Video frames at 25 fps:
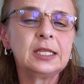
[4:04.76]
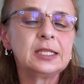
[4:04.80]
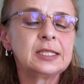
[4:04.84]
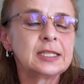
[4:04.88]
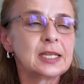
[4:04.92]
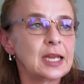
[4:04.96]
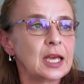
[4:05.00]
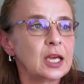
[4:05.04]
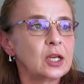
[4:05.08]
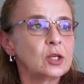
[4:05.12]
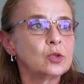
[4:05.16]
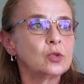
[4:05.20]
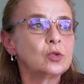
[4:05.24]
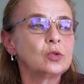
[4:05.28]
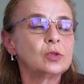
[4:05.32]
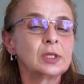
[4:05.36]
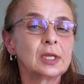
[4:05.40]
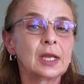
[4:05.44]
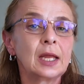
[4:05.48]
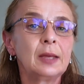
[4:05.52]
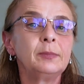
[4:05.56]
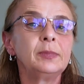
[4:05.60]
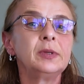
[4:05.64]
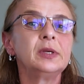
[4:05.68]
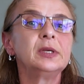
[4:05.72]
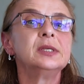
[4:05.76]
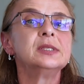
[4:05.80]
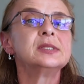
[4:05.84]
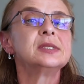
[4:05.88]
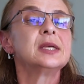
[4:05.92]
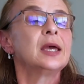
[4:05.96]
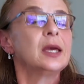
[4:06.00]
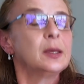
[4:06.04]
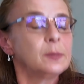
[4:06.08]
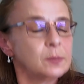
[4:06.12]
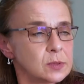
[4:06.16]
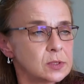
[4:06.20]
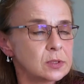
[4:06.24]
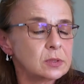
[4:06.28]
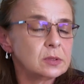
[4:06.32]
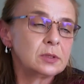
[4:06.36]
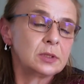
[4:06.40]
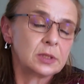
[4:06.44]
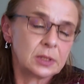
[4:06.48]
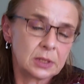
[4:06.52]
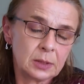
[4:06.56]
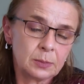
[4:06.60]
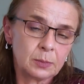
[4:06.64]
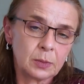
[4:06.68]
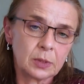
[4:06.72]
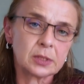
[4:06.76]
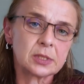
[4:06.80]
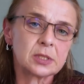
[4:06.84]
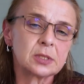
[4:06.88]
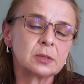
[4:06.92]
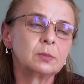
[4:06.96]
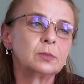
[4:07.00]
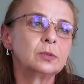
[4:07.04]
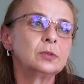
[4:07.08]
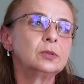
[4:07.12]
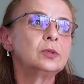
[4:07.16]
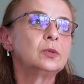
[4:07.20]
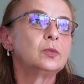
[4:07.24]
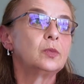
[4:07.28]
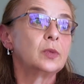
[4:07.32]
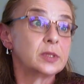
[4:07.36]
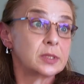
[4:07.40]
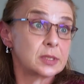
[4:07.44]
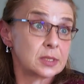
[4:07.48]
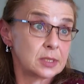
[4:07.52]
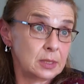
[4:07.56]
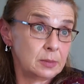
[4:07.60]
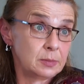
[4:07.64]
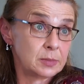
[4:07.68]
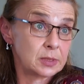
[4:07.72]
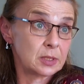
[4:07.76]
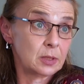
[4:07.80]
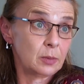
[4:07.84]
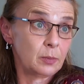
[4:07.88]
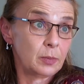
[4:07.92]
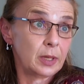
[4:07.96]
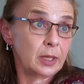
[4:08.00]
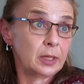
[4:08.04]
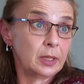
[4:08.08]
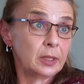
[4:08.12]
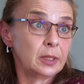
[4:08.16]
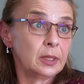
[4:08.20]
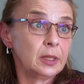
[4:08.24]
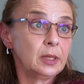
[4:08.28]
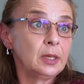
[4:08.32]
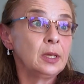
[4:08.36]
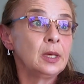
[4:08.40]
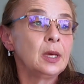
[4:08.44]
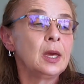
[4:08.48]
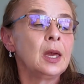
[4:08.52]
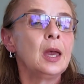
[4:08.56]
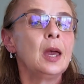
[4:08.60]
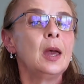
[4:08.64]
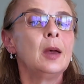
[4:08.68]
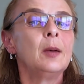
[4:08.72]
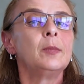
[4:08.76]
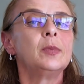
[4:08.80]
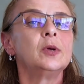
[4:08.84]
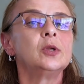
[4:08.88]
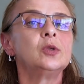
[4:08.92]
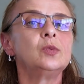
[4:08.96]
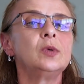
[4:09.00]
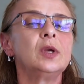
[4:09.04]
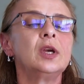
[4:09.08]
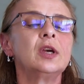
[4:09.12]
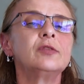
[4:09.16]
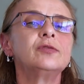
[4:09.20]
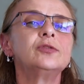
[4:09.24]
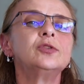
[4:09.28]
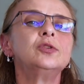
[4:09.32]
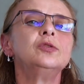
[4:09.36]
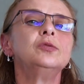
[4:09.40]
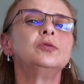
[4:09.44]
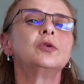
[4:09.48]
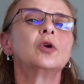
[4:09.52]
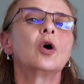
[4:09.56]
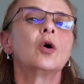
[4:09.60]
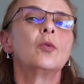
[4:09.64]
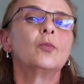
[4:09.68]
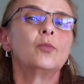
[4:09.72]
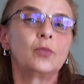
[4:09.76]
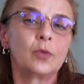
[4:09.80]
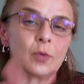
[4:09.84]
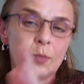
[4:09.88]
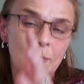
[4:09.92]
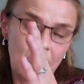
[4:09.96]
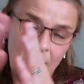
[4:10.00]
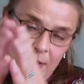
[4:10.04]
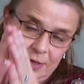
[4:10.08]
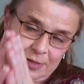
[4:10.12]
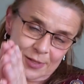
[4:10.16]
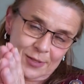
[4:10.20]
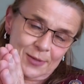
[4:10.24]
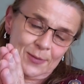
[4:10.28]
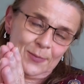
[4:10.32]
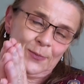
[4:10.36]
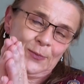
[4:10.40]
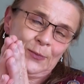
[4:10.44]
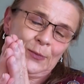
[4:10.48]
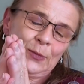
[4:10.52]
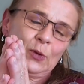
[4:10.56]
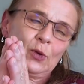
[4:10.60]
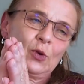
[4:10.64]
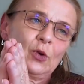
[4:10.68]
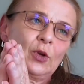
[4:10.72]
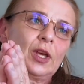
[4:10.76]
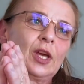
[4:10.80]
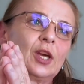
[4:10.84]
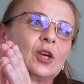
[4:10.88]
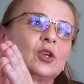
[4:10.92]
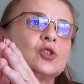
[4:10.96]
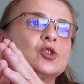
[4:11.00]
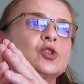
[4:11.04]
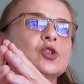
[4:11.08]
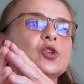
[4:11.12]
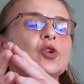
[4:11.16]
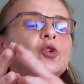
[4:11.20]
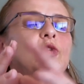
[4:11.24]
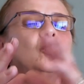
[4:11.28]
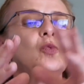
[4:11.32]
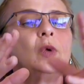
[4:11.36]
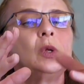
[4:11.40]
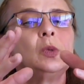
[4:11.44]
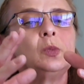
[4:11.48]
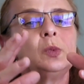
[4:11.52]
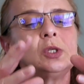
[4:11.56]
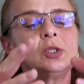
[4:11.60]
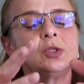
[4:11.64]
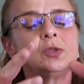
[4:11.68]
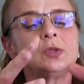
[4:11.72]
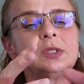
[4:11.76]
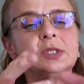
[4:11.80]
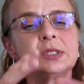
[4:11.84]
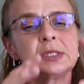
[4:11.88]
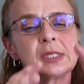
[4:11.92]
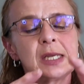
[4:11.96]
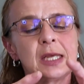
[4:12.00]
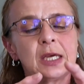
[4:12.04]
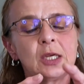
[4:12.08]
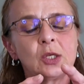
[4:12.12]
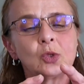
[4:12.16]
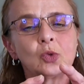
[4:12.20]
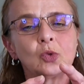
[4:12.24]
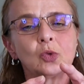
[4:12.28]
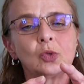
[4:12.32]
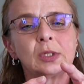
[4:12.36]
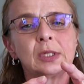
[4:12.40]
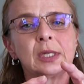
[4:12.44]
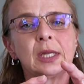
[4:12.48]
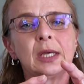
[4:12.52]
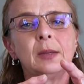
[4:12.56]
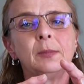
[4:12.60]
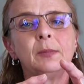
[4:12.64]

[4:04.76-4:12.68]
The delayed cord clamping is absolutely possible with stem cell banking, but we have to compromise. Okay, so when we're doing delayed cord